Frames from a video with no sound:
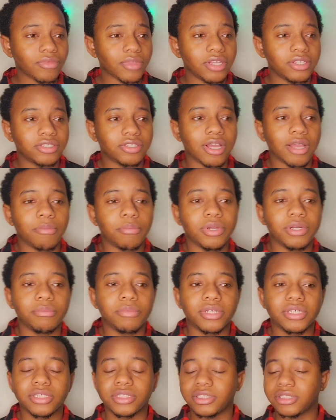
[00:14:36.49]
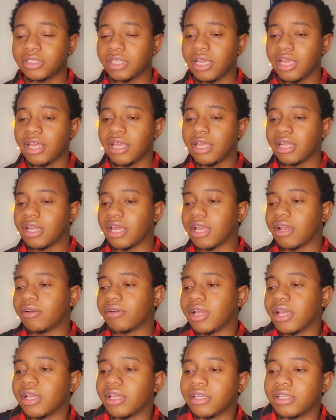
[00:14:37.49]
So I'm pretty much like,
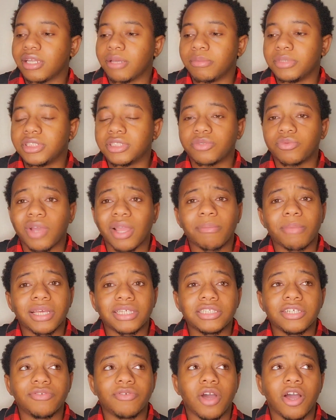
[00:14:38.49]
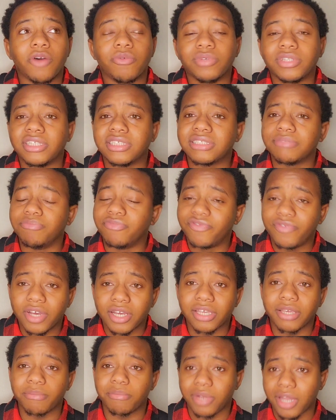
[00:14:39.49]
okay, let me just wipe myself off with this
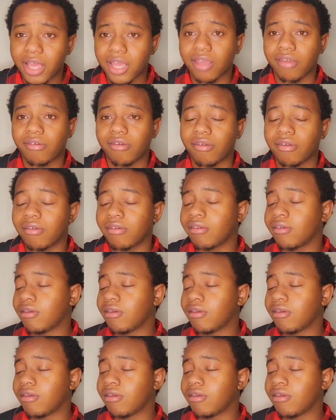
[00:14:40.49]
fucking blanket.